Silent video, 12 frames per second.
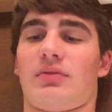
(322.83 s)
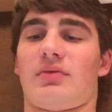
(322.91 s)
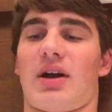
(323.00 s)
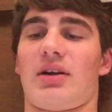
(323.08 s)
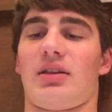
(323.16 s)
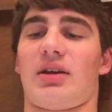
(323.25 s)

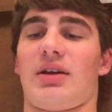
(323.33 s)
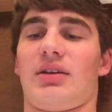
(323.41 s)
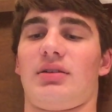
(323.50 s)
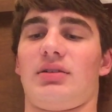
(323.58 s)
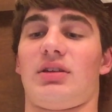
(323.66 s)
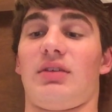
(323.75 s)
Violet
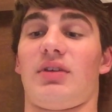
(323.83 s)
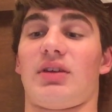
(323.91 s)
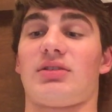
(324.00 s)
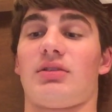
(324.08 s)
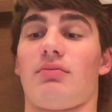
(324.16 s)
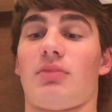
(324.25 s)
light
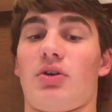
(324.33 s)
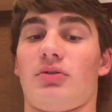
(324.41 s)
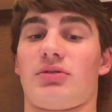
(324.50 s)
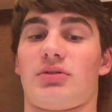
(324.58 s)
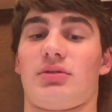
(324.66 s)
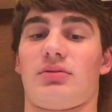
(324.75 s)
deviates the
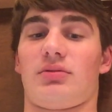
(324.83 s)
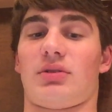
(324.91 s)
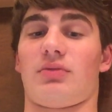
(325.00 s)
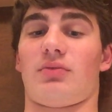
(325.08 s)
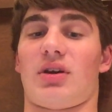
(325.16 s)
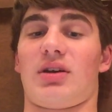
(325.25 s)
most
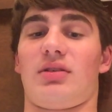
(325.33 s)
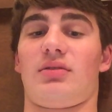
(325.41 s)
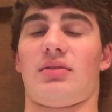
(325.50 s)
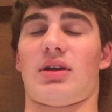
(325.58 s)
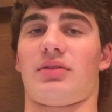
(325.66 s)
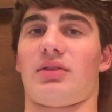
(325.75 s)
and red
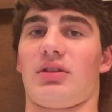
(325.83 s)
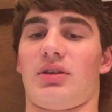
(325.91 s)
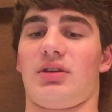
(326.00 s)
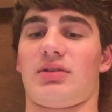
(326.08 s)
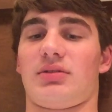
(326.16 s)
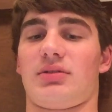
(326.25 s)
at the
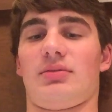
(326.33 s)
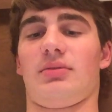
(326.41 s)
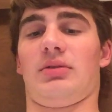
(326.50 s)
least.